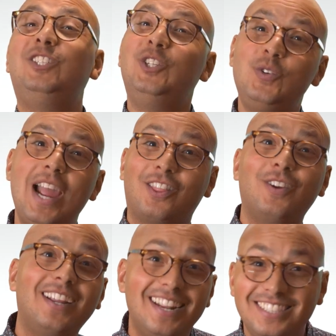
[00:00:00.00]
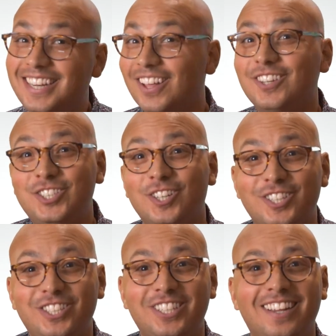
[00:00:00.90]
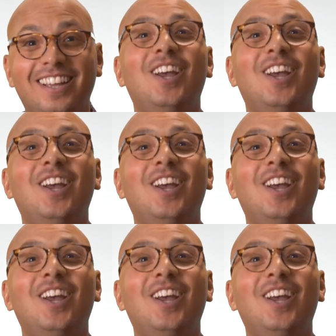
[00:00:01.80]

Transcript: do gather again together, church,